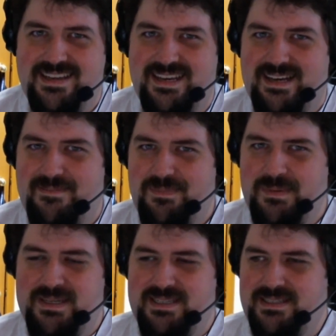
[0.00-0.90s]

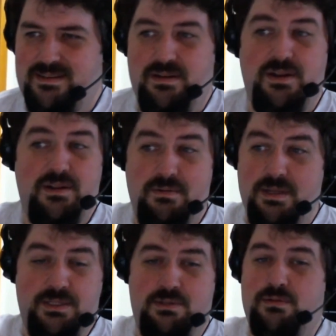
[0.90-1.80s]
And just
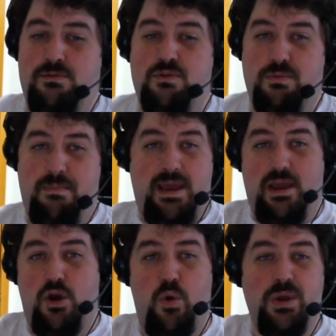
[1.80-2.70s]
you could make
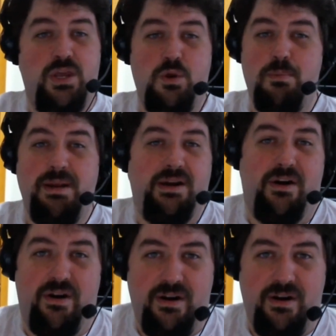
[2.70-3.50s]
it go get you beer.